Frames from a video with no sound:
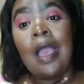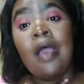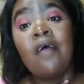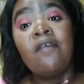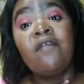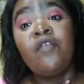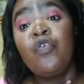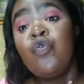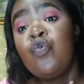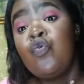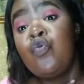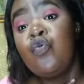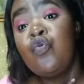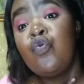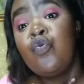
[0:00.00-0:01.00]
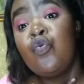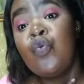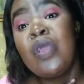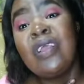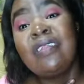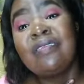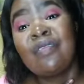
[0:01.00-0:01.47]
A few
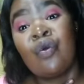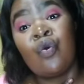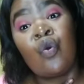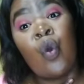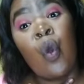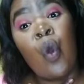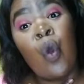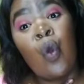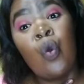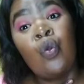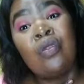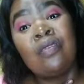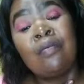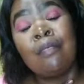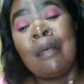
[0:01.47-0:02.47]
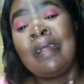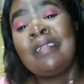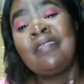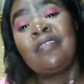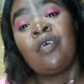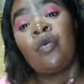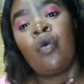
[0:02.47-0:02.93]
weeks ago,
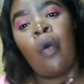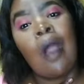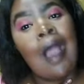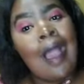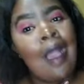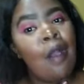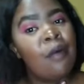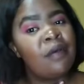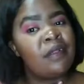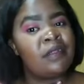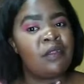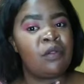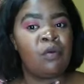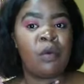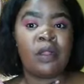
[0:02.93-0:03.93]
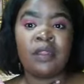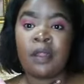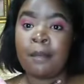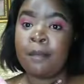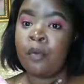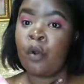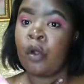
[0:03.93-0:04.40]
months ago, I was the one
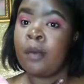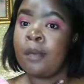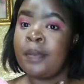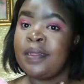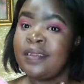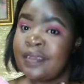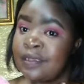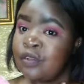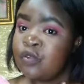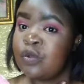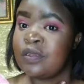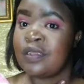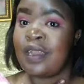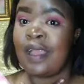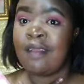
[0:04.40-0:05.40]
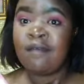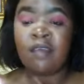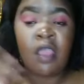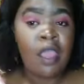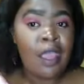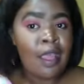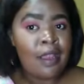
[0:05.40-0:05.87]
that brought peace into his life.
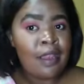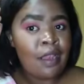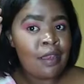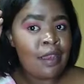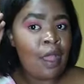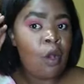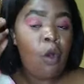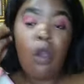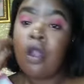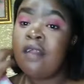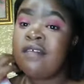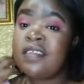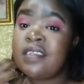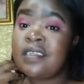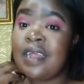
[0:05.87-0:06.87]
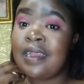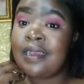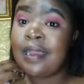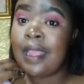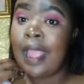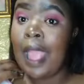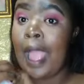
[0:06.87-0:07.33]
Now, all of a
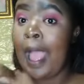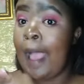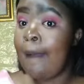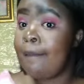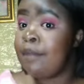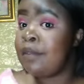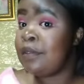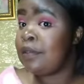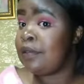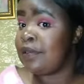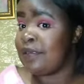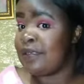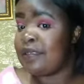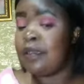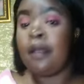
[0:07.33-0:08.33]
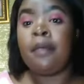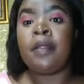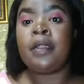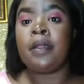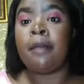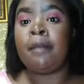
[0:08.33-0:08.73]
sudden, I'm disturbing the